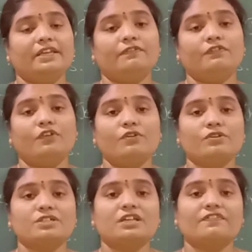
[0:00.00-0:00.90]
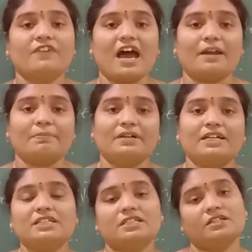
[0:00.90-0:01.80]
they force the
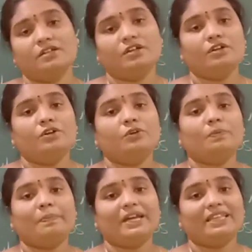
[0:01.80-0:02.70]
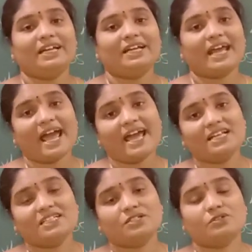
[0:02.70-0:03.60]
farmers to pay the
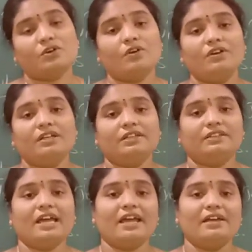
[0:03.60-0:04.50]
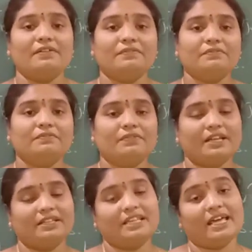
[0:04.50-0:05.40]
tax. So then
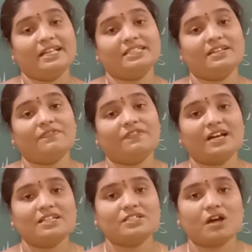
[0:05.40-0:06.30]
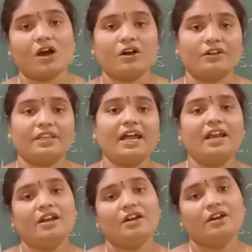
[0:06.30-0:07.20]
when there is a floods or the
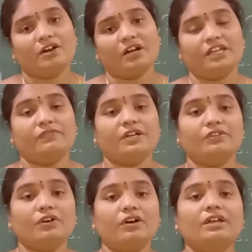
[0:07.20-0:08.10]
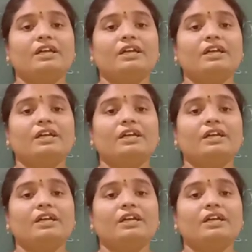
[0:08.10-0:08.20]
drought, even though